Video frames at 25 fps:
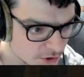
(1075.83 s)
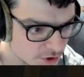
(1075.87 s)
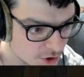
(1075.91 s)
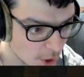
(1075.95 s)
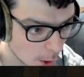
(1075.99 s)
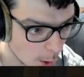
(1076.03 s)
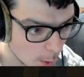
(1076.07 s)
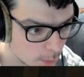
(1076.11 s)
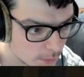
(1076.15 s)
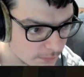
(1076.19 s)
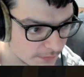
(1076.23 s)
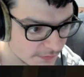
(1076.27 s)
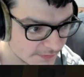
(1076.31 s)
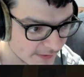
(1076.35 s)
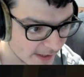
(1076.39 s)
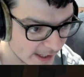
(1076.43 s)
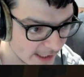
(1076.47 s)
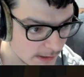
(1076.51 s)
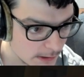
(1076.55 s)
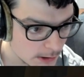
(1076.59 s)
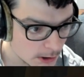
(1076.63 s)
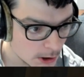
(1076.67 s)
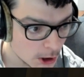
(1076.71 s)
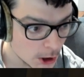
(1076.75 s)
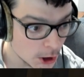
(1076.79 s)

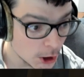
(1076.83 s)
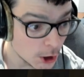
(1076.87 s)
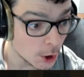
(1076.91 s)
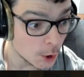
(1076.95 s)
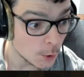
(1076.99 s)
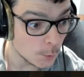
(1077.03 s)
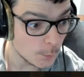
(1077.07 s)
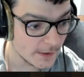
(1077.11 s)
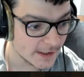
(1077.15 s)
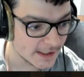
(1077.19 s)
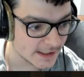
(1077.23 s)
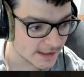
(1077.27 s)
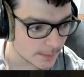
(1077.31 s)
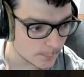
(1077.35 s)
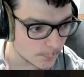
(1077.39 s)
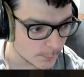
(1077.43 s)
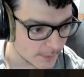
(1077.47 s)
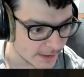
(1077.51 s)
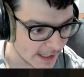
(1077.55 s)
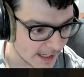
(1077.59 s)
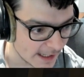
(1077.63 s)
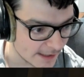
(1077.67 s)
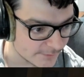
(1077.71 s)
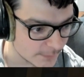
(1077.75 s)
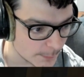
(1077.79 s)
Dolphin. We could
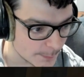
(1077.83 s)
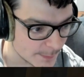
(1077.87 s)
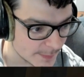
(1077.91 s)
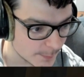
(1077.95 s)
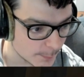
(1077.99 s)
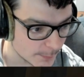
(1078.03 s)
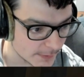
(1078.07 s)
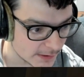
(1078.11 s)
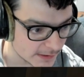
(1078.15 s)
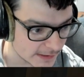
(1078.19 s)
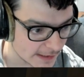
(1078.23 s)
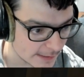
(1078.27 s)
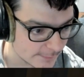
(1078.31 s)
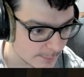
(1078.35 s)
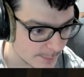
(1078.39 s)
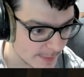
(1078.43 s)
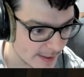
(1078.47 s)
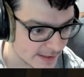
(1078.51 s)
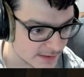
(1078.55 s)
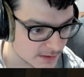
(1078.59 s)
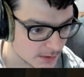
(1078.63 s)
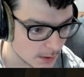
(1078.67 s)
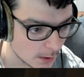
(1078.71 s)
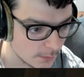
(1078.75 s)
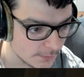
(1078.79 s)
have a
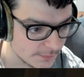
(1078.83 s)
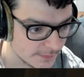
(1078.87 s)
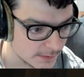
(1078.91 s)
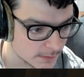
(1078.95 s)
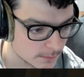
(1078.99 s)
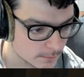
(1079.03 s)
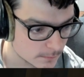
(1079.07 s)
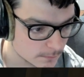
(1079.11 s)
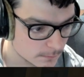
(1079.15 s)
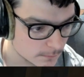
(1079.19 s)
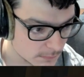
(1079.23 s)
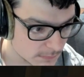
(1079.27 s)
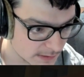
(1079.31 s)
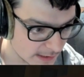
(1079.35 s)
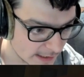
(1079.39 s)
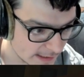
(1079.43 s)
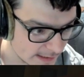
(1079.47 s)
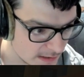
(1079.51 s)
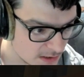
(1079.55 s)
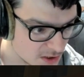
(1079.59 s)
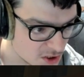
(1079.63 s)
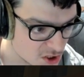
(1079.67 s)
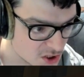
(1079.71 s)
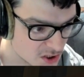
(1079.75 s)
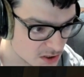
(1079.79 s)
pet dolphin.
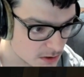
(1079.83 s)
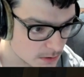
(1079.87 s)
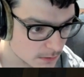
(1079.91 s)
Nice.